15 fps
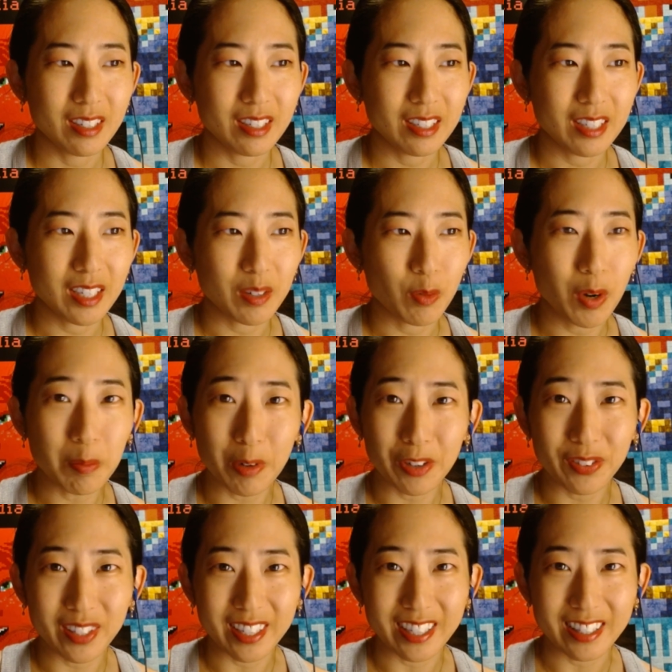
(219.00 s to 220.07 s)
yeah, one more
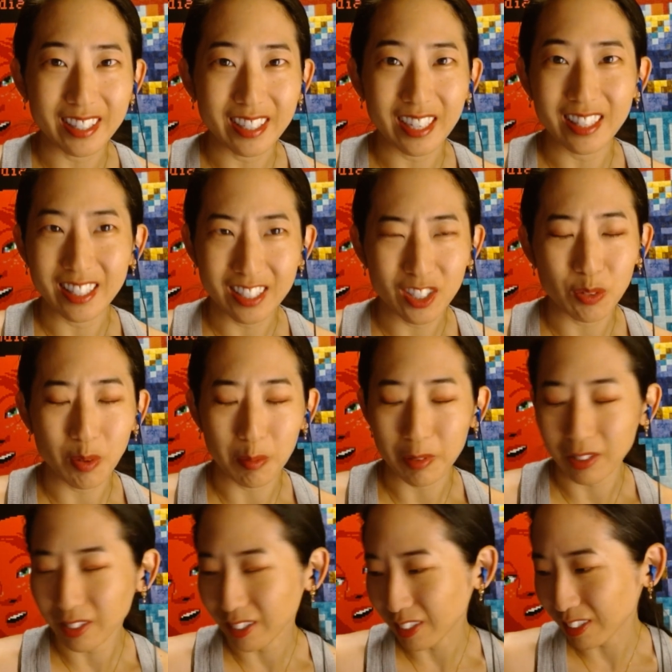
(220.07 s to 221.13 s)
thing. I think just one more
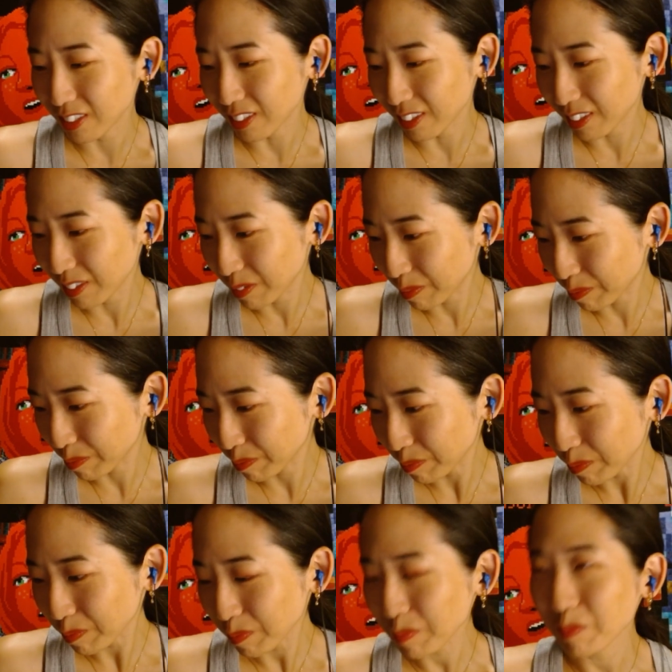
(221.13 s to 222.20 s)
thing this year.
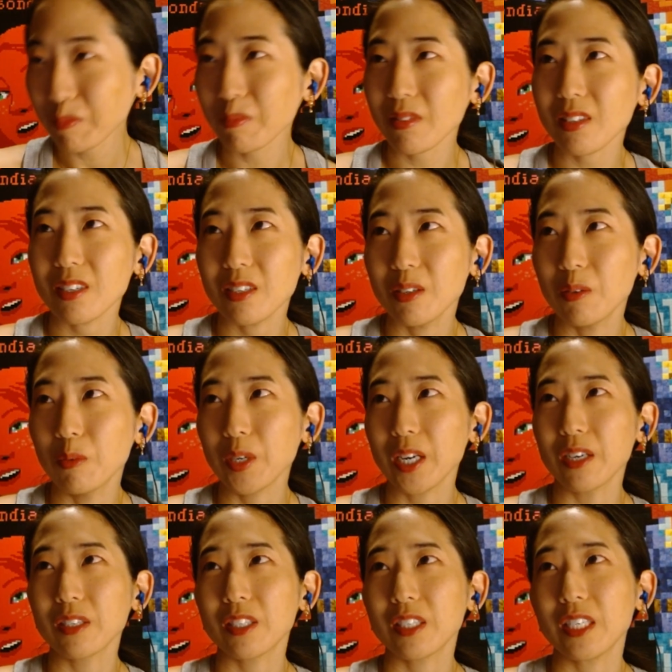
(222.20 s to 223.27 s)
What
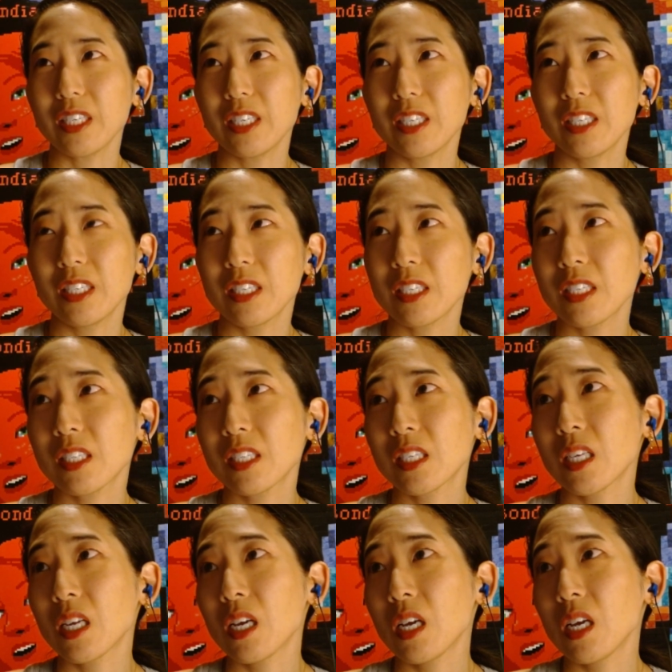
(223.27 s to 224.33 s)
else is?
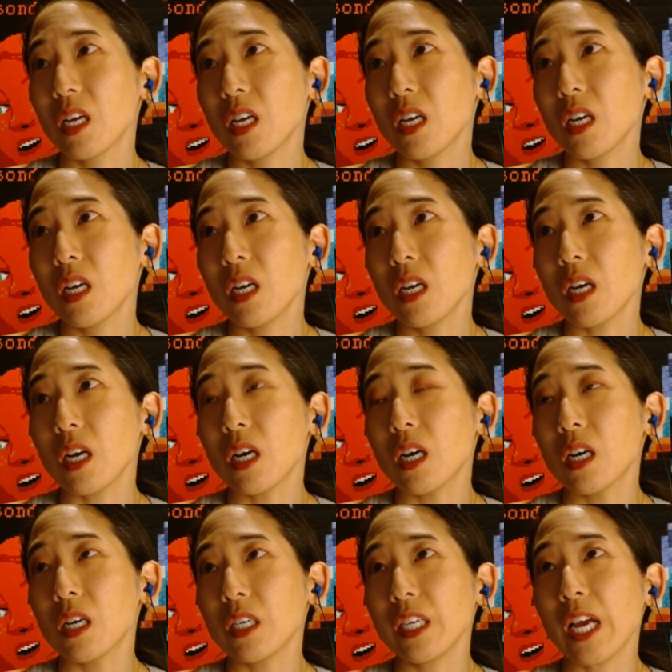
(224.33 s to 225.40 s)

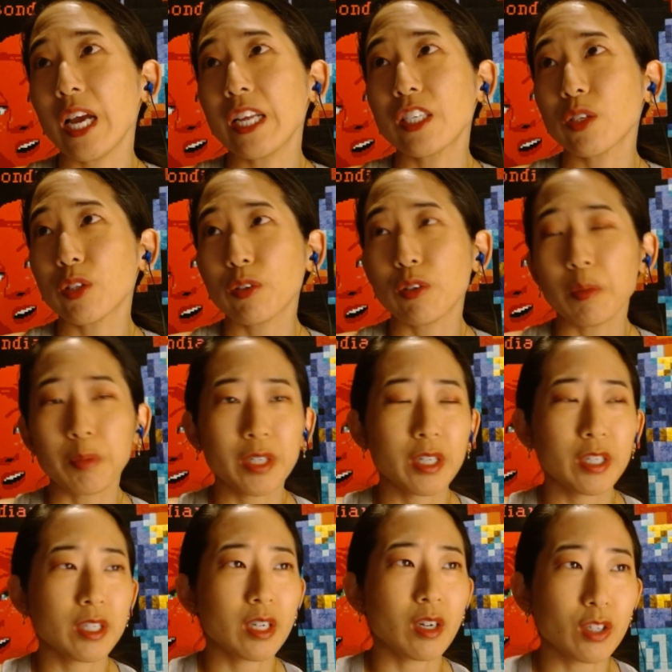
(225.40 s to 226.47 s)
Yeah, and so the Crimson
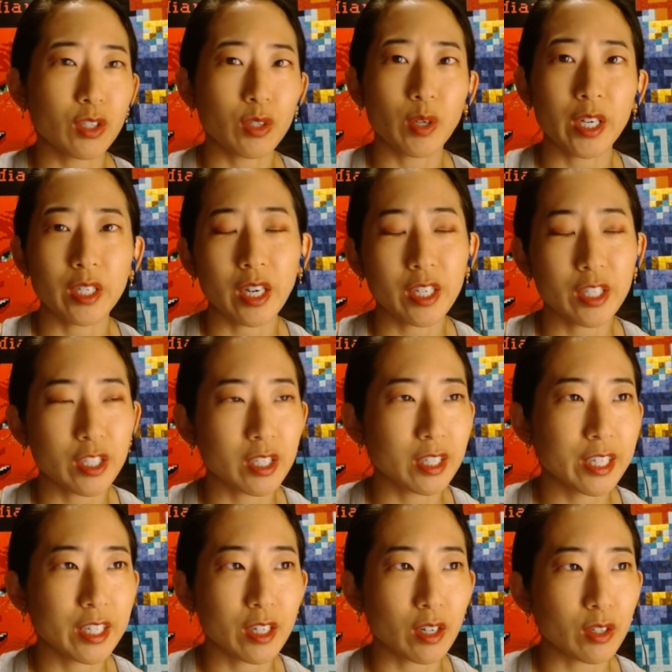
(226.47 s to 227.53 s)
Gazette also, I just
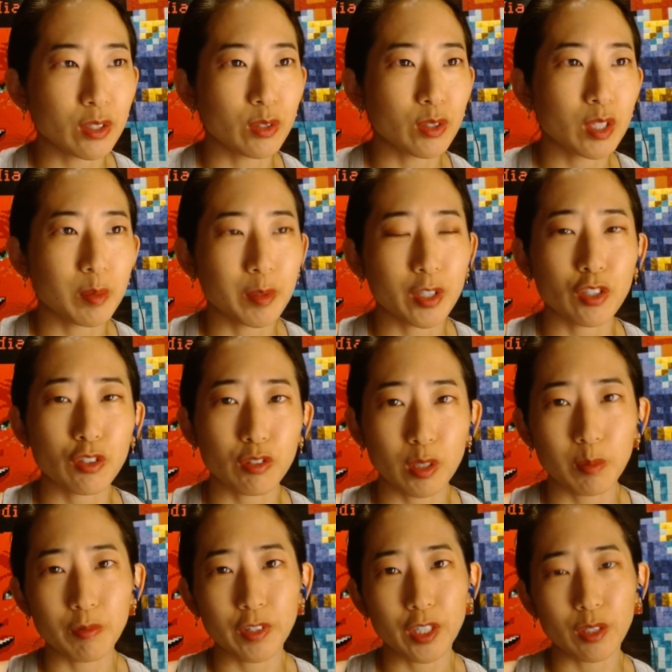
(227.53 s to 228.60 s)
link also some of the
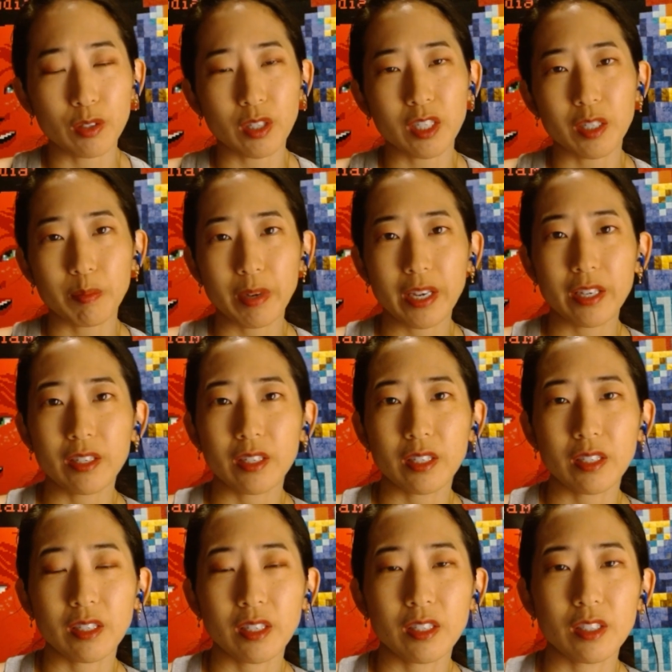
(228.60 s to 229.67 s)
stream videos on demand,
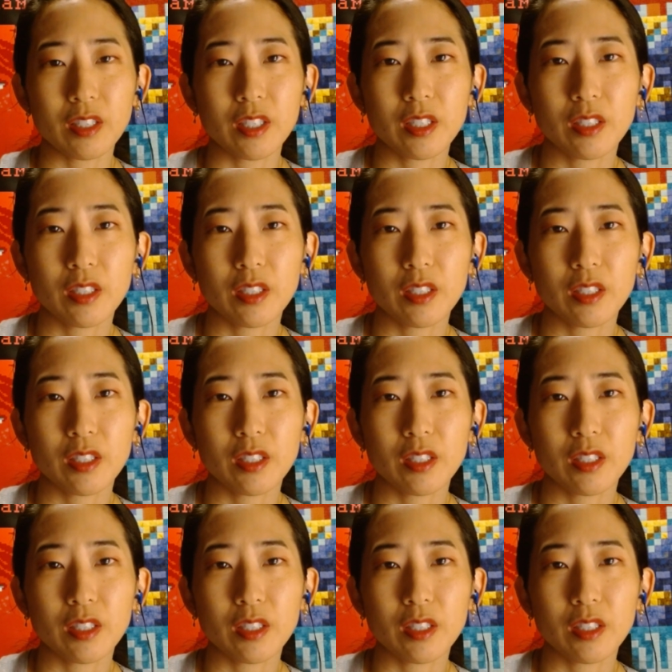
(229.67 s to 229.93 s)
and just